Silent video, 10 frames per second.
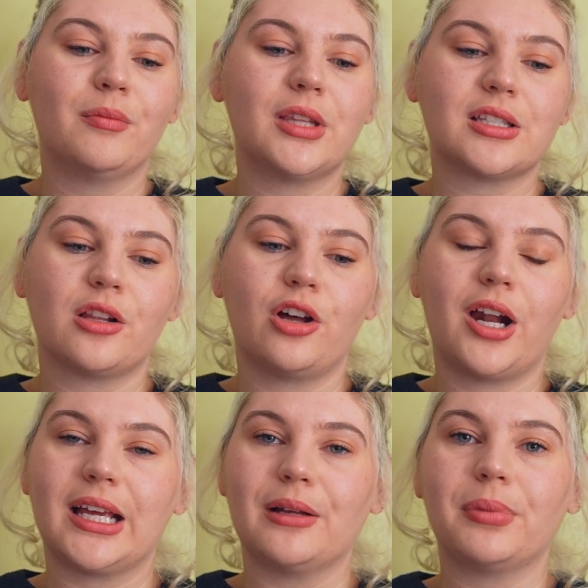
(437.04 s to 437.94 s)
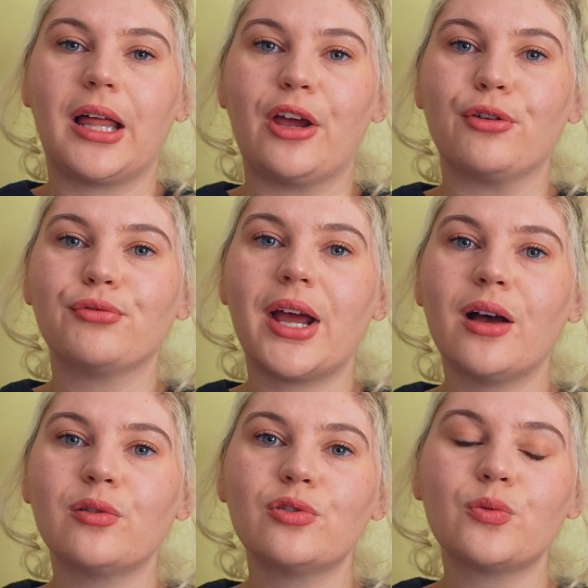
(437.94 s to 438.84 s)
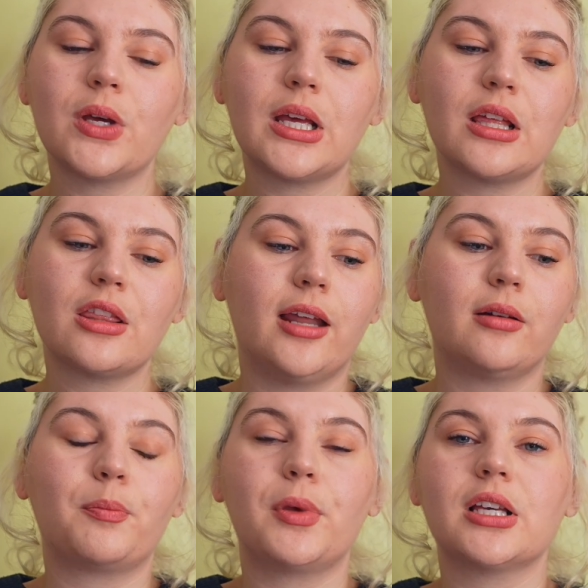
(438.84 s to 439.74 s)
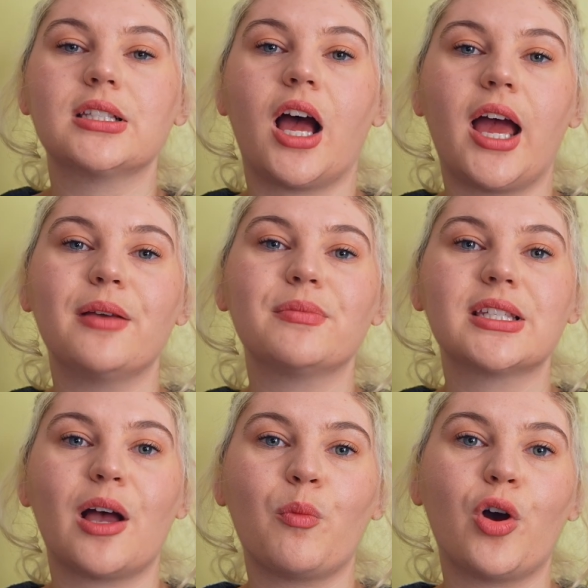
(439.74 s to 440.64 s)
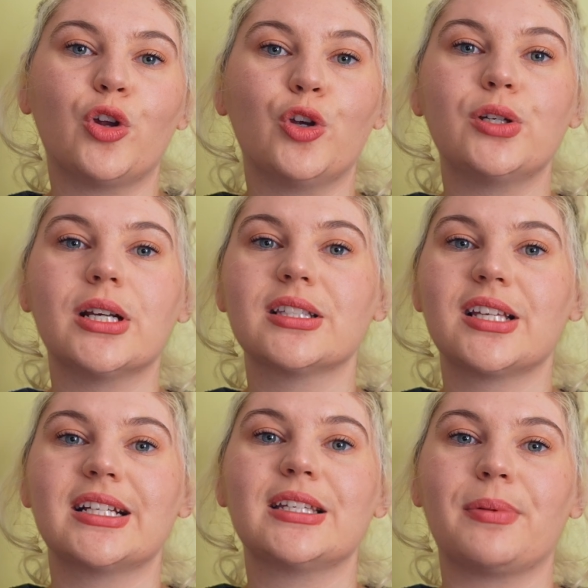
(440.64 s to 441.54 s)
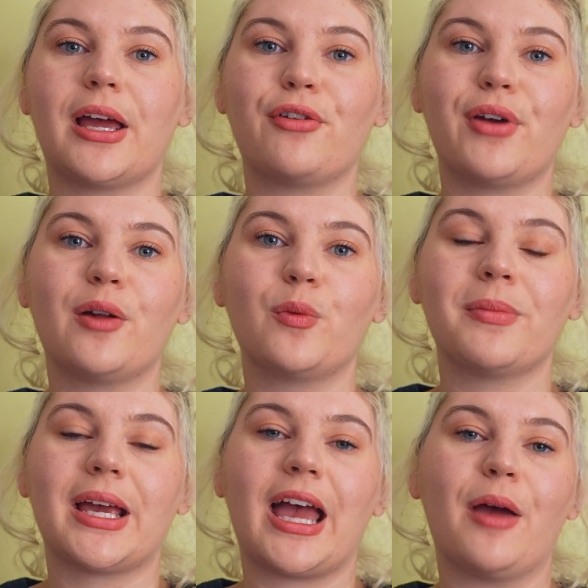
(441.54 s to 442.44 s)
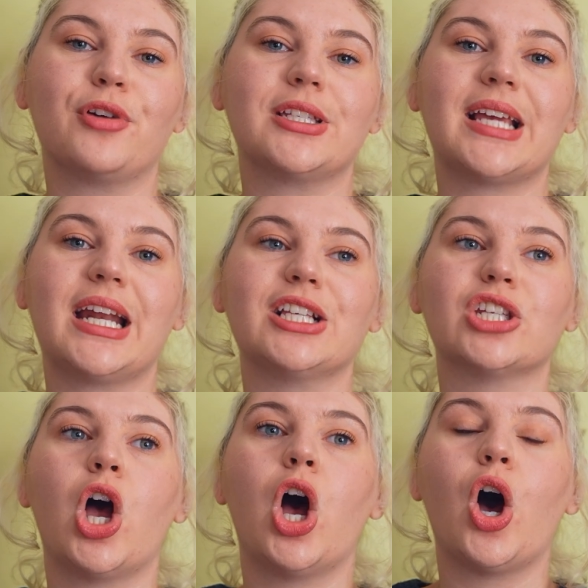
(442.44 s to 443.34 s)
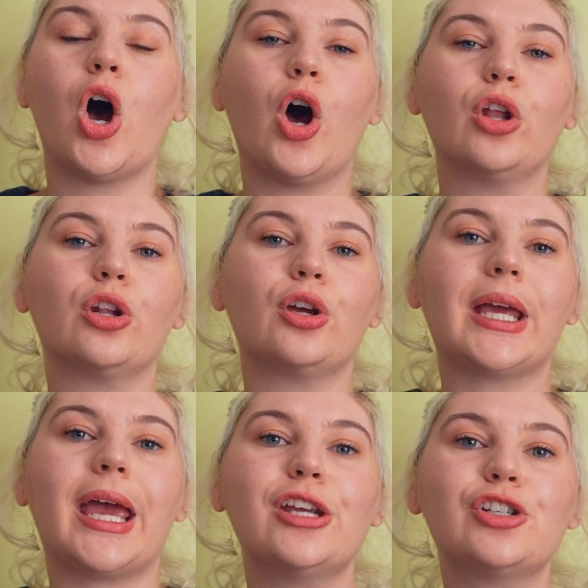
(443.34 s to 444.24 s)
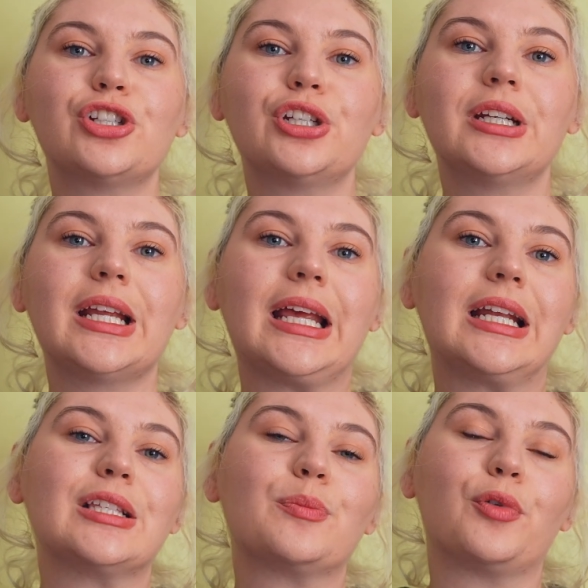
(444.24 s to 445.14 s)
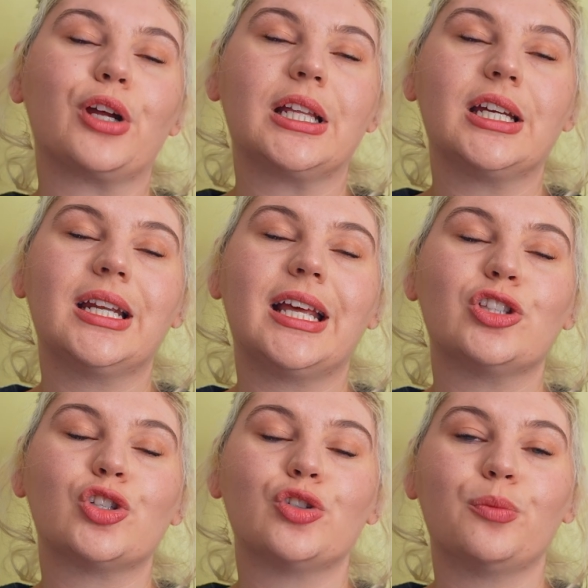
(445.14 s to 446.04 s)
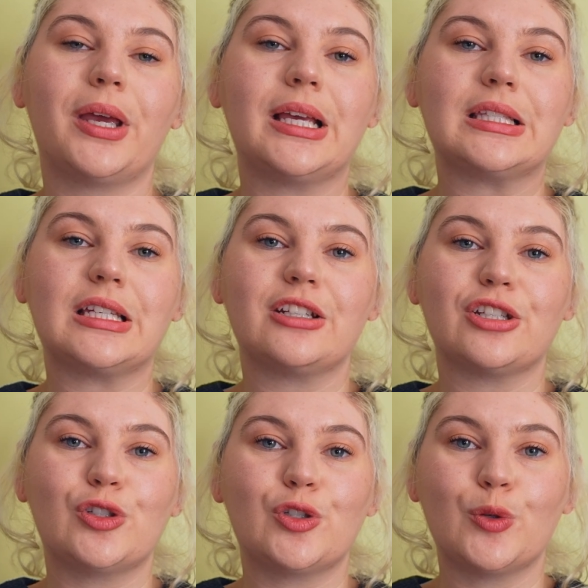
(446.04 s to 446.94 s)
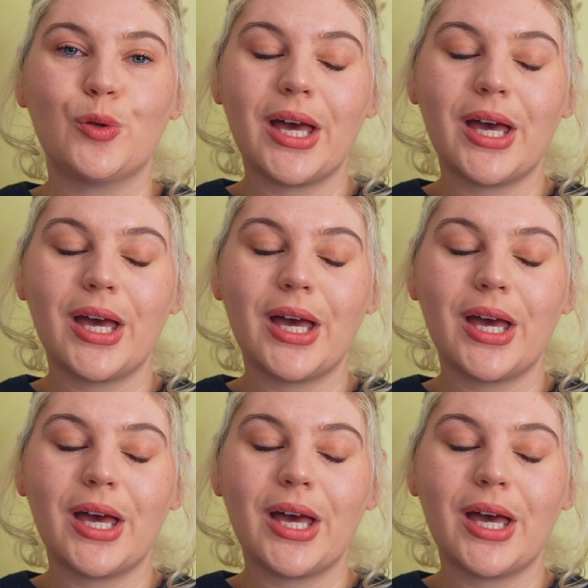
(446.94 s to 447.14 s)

There's a lot I can play around with, and because I am someone who does like to play around with my camera settings on location, it is brilliant and super easy to do